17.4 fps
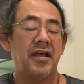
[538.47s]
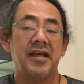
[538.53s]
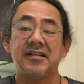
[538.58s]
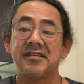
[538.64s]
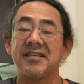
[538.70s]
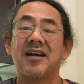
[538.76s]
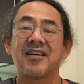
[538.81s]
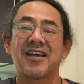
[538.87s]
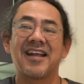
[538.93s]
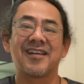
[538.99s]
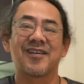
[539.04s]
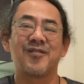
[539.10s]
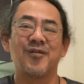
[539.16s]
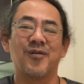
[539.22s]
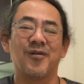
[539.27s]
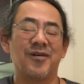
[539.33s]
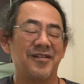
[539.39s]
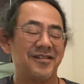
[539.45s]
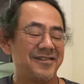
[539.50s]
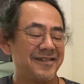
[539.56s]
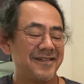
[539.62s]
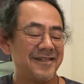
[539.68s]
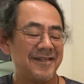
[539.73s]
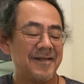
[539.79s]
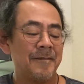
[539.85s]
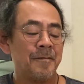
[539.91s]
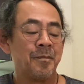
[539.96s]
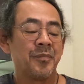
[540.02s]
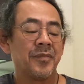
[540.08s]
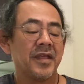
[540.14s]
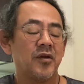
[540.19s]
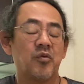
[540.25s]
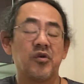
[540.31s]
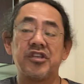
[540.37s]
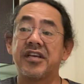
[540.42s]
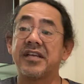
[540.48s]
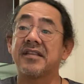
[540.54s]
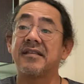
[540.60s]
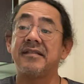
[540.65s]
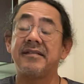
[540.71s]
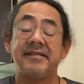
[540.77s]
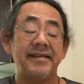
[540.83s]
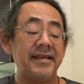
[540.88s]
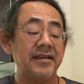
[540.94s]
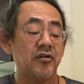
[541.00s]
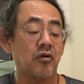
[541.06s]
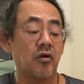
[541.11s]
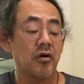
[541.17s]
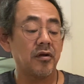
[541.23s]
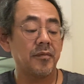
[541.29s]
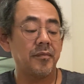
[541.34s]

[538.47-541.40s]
Sound kind of cool. When you get to the D chord,